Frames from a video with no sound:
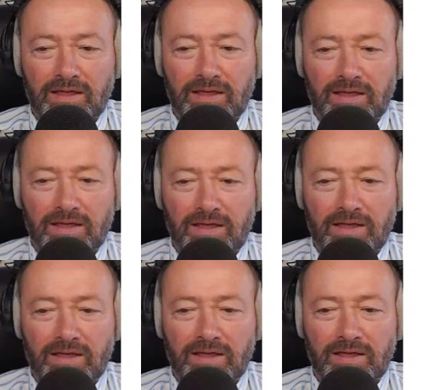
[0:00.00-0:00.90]

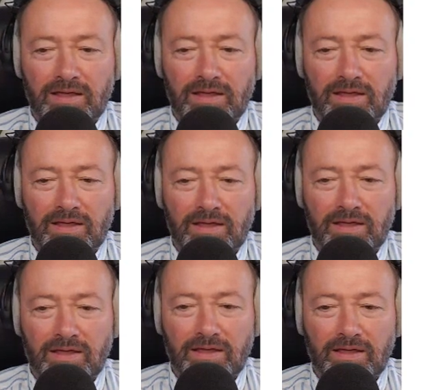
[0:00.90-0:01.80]

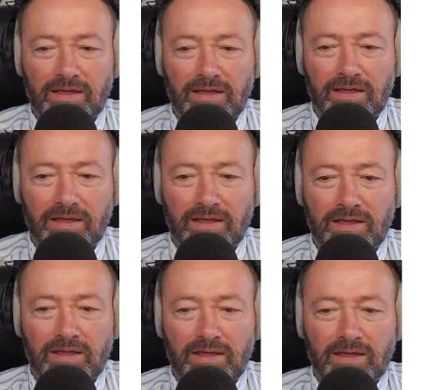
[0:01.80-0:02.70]

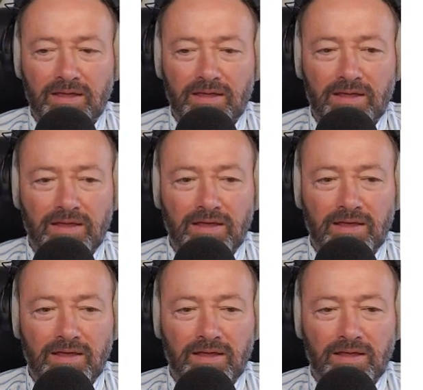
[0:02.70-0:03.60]

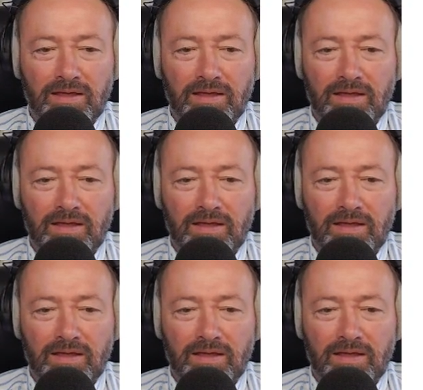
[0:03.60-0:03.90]
This person isn't speaking.